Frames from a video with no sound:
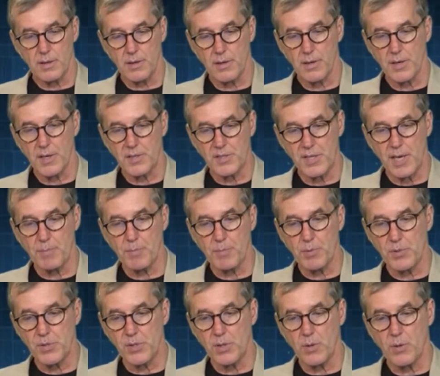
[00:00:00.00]
an
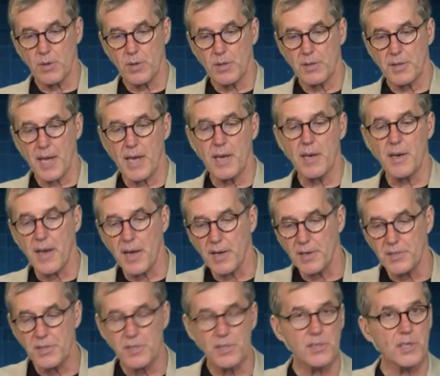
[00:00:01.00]
example. So data
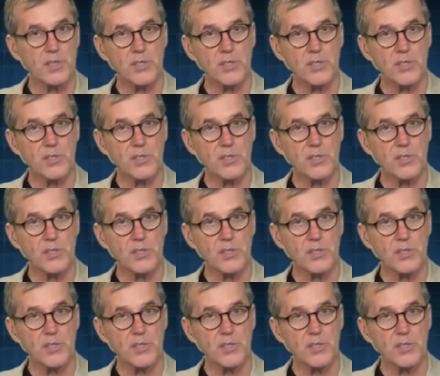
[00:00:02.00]
analysis.